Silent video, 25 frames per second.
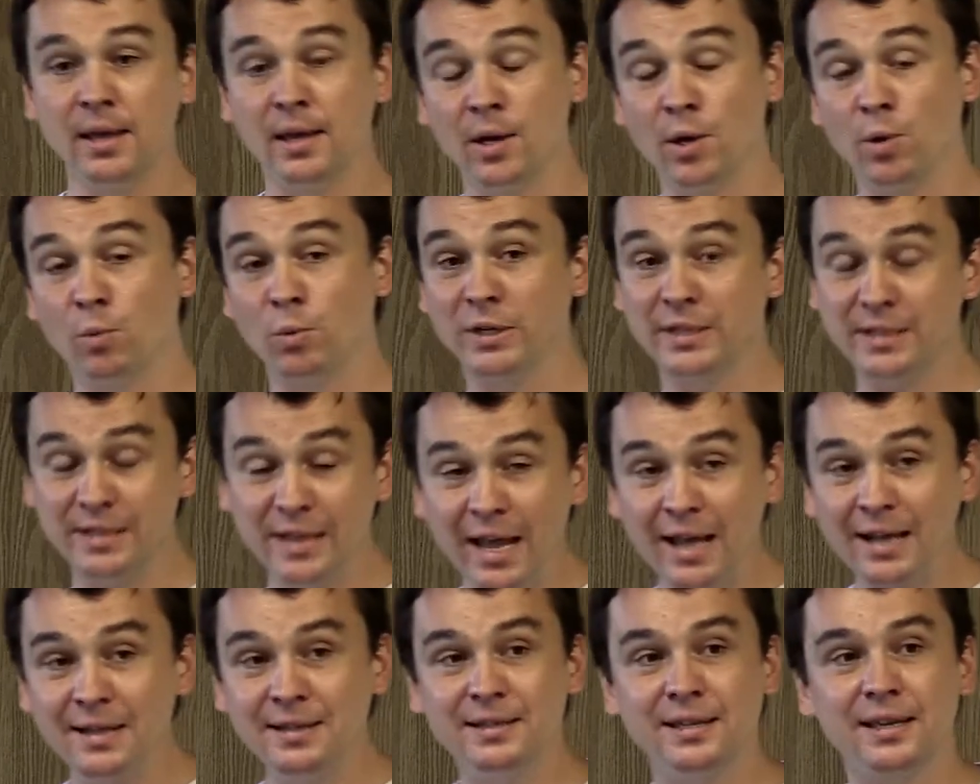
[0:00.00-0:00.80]
What's
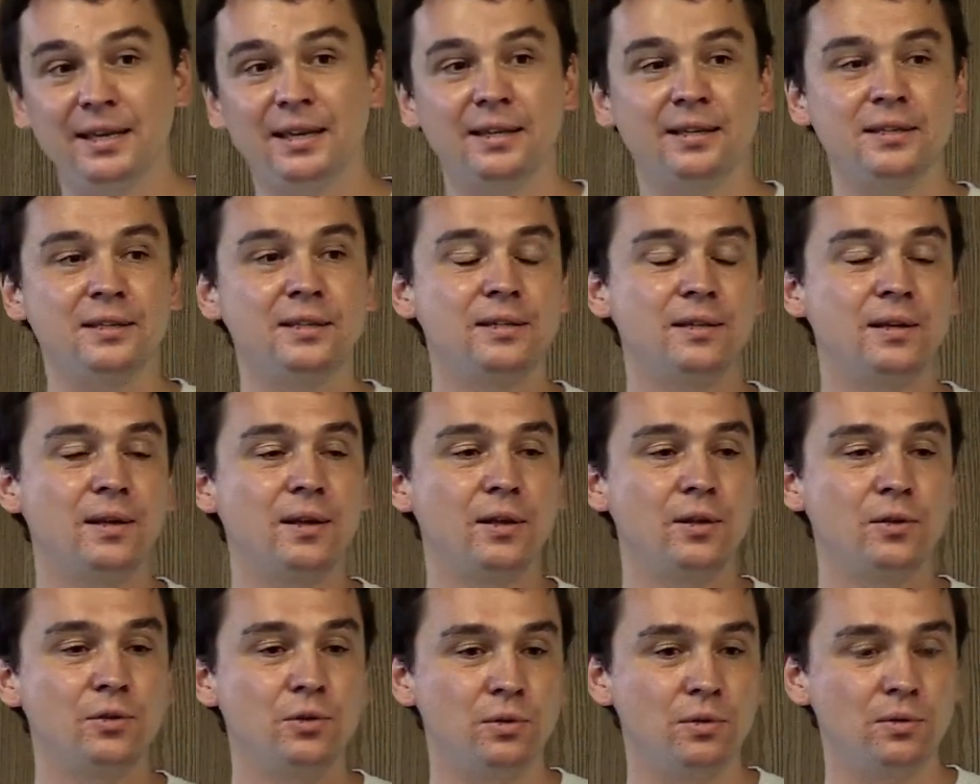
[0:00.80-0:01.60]
next is,
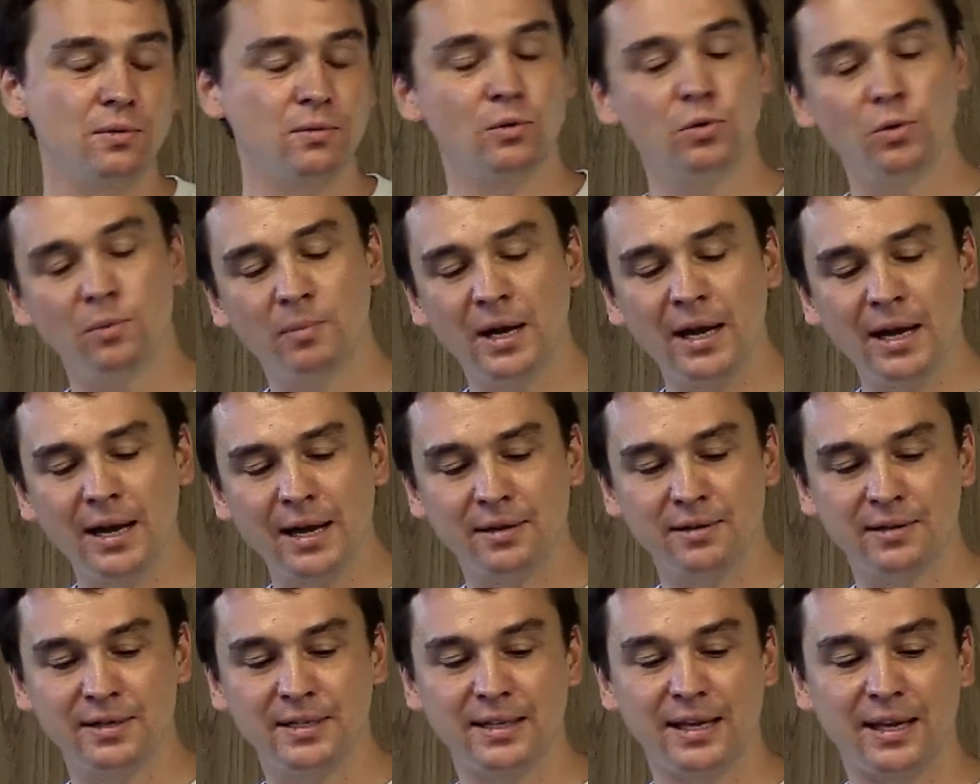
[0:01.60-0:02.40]
to my
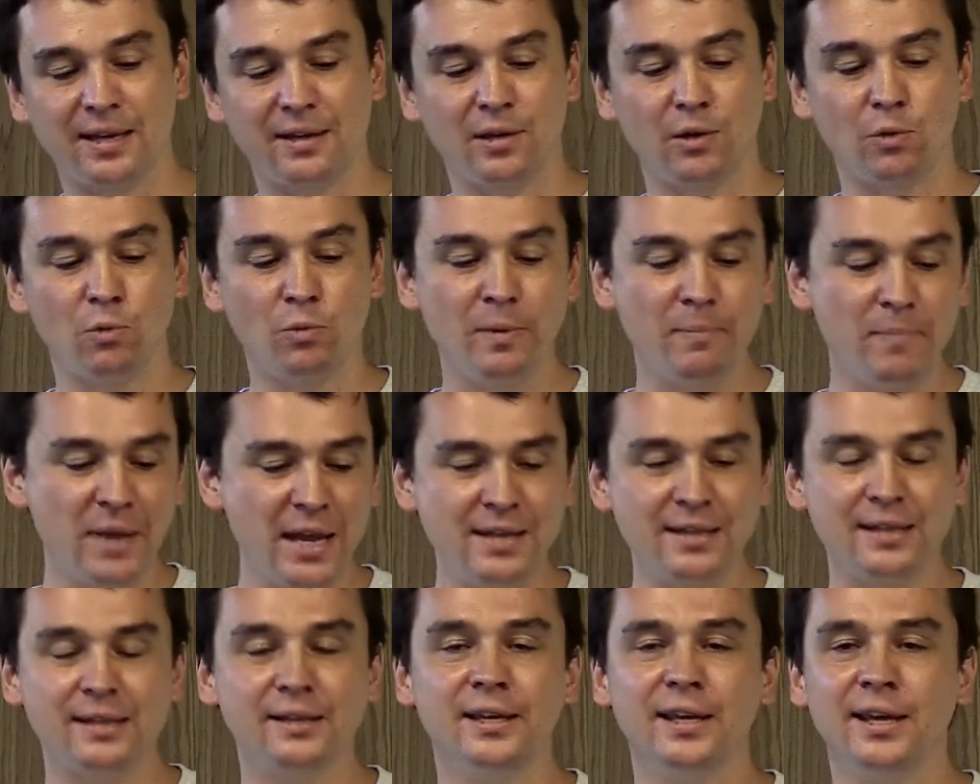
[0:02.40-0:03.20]
understanding, we
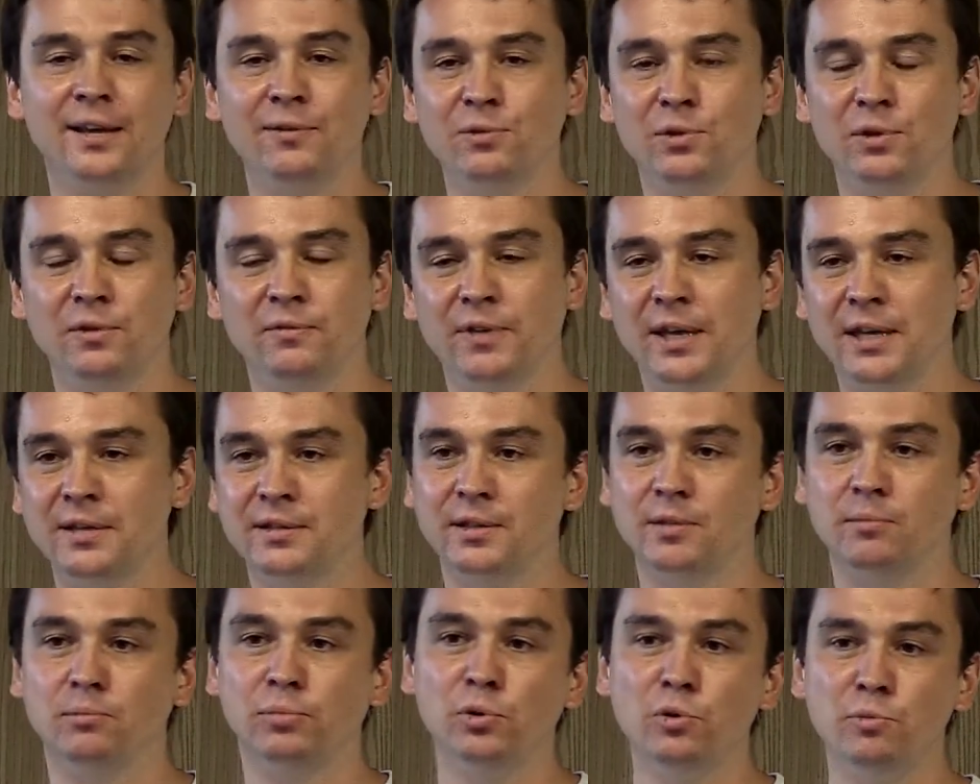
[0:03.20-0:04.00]
basically have to invest
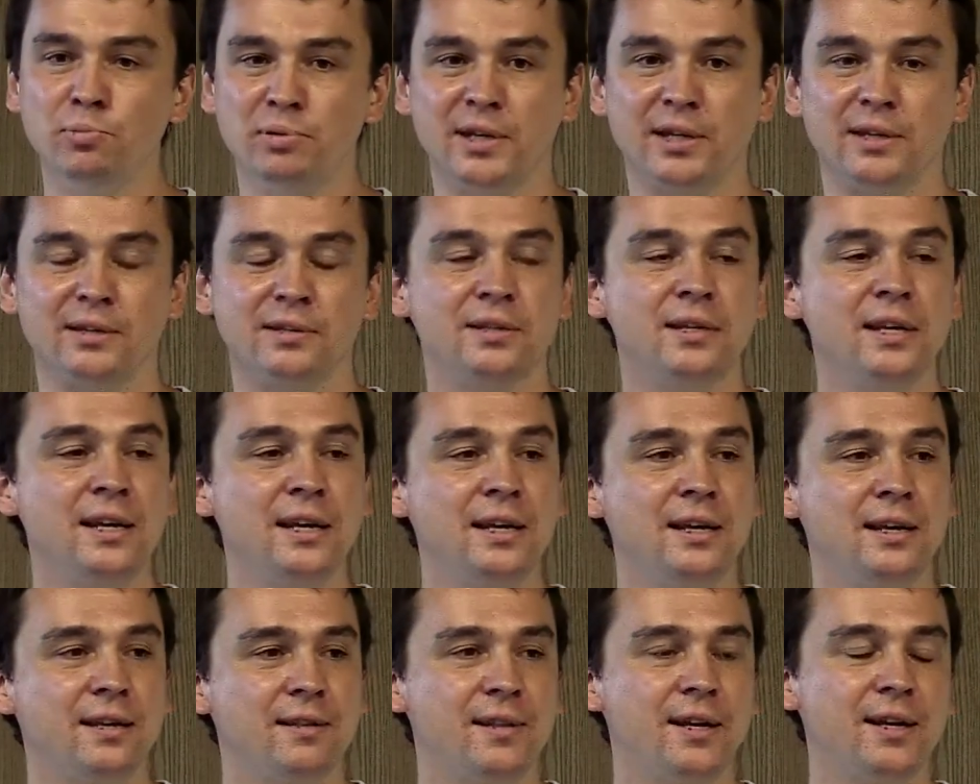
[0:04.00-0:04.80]
in blueprints
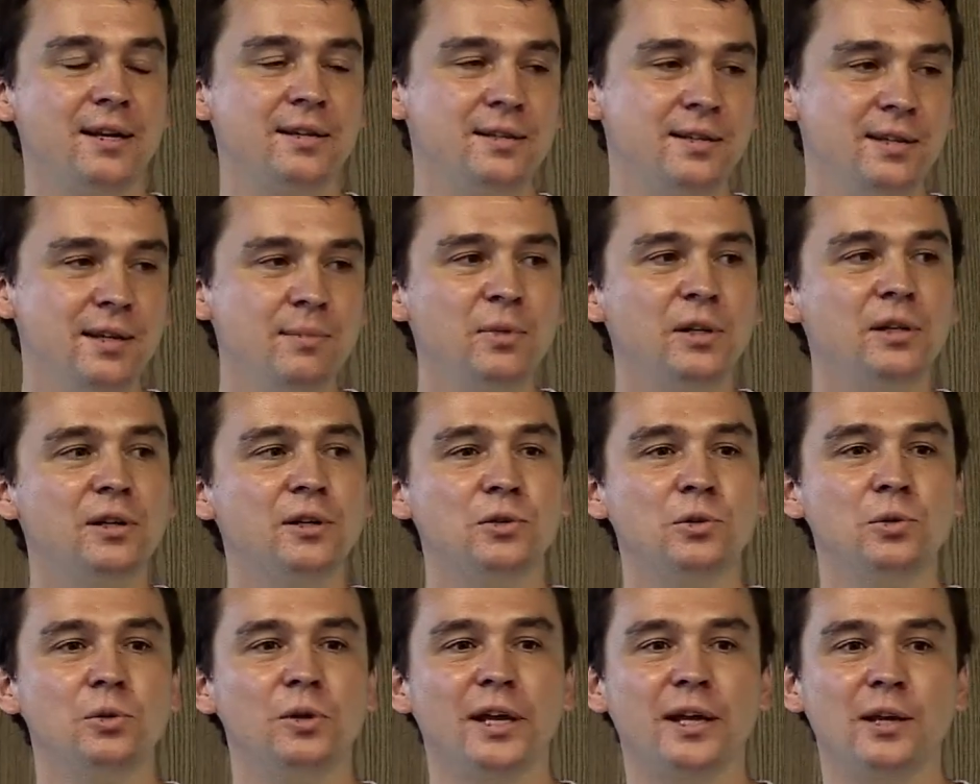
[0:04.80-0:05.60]
that is similar
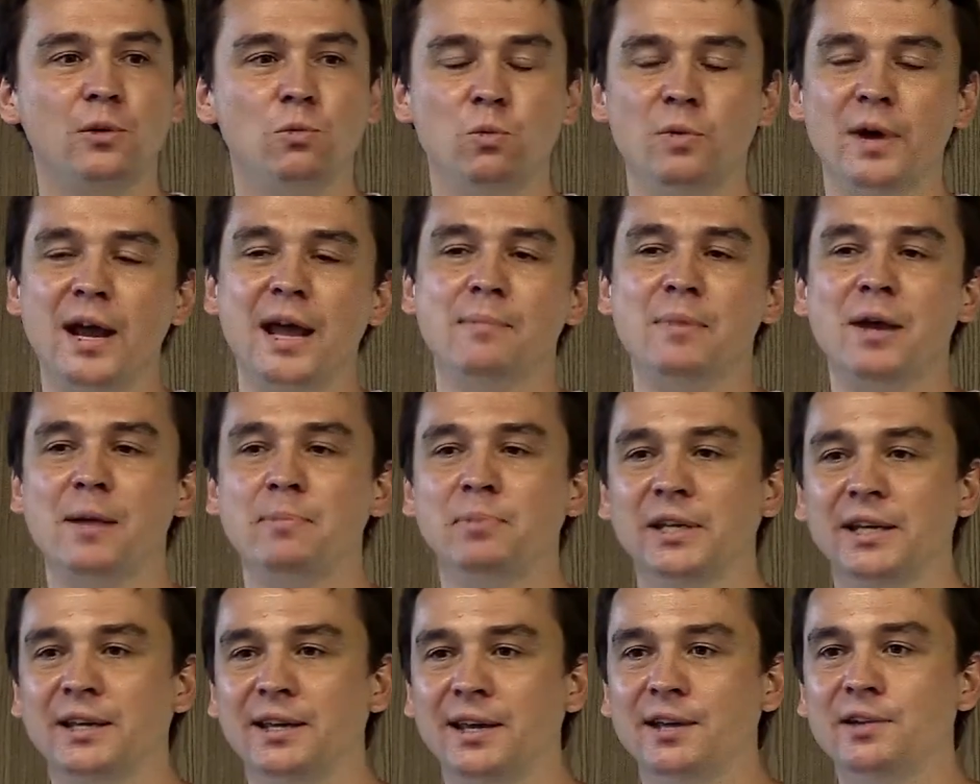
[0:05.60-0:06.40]
to like web
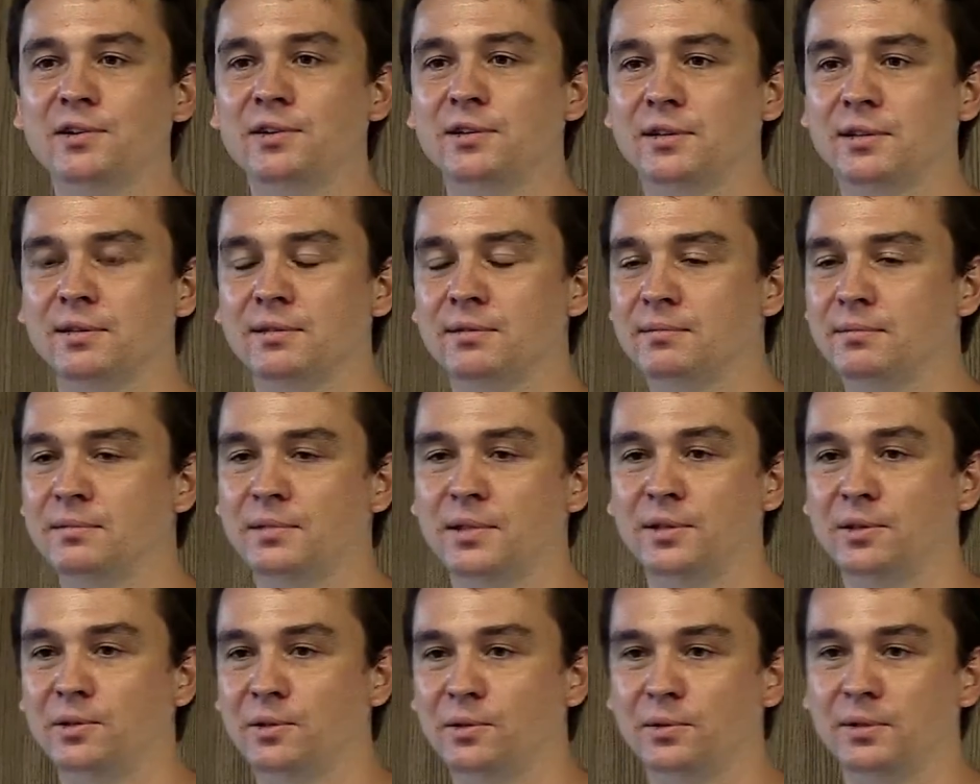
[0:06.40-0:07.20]
application,
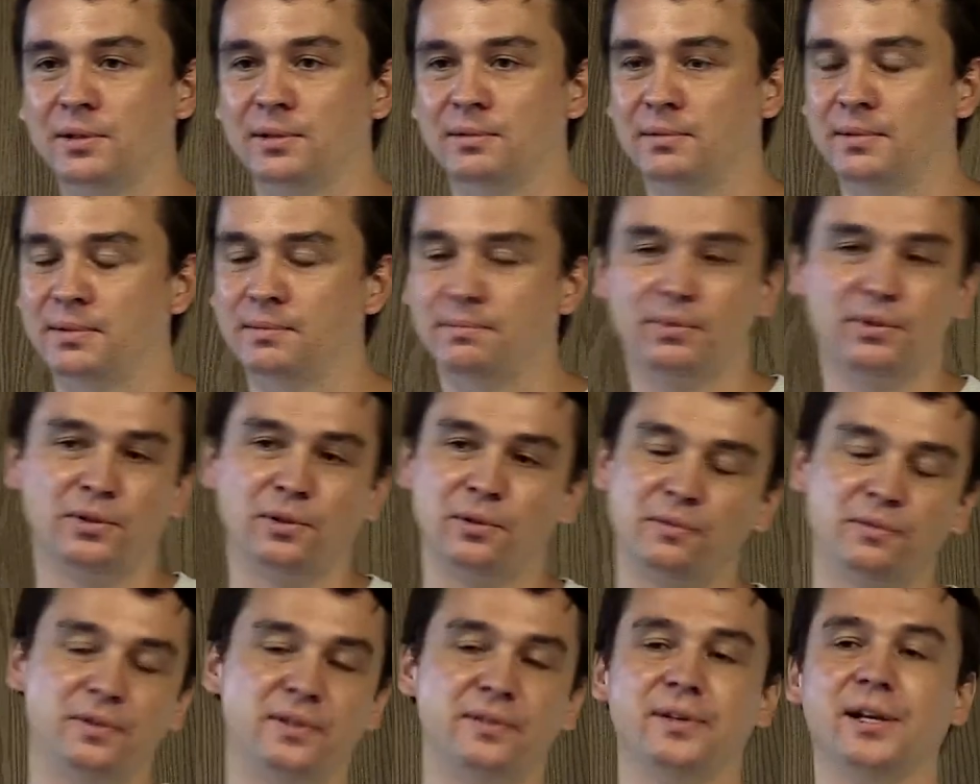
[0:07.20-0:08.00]
sort
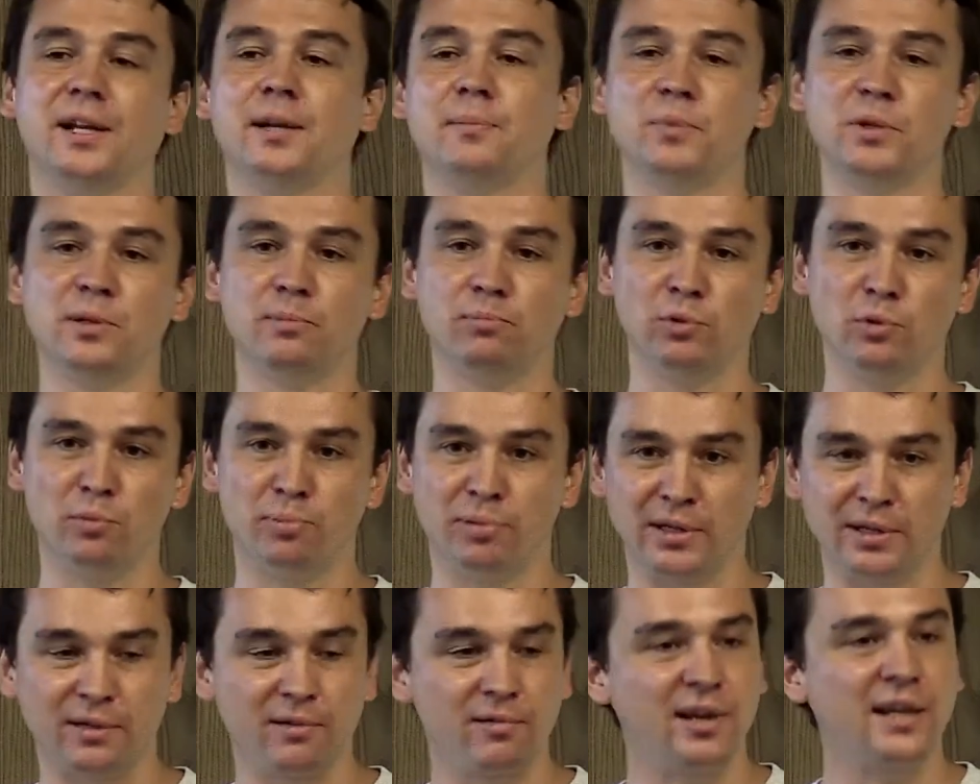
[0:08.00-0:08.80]
of development
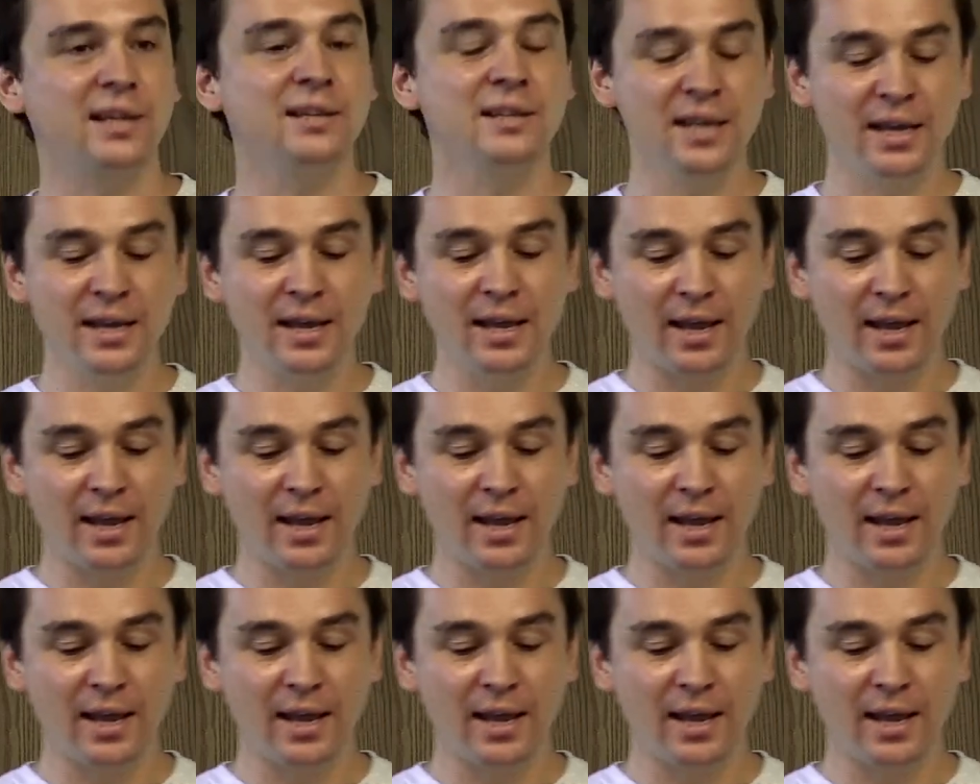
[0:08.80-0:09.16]
blueprints, right?